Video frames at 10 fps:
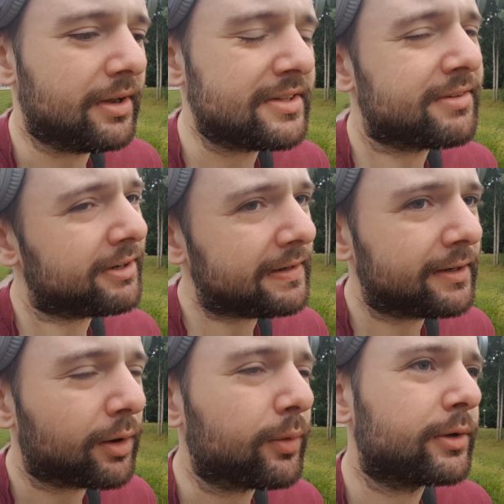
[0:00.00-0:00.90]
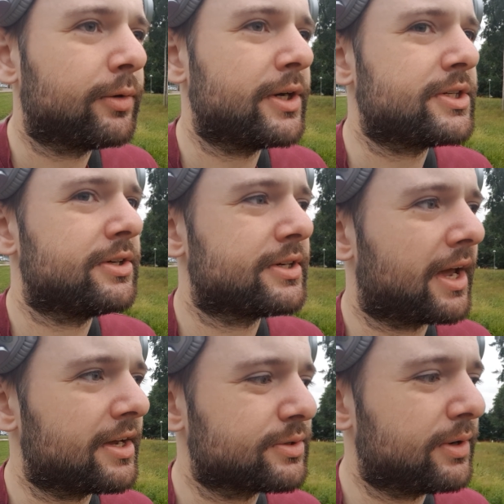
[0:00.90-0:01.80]
it's a very loaded question to
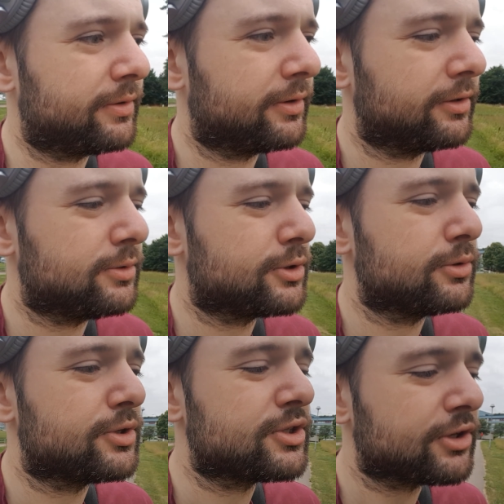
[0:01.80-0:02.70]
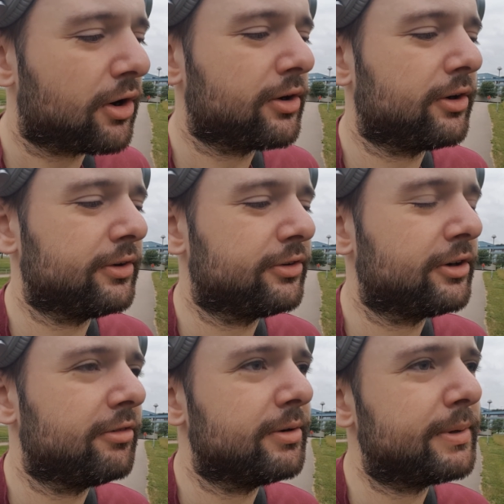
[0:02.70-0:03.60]
ask whether or not you should start on the
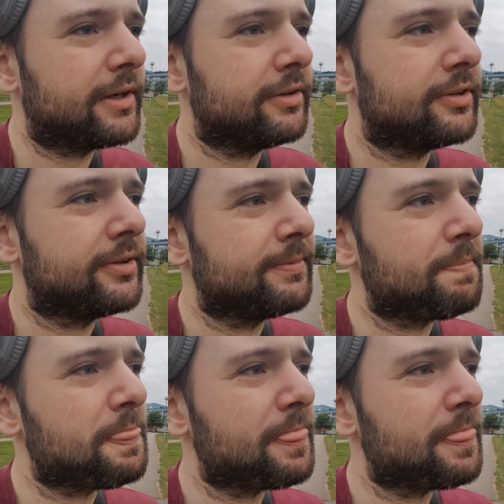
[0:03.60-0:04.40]
server, because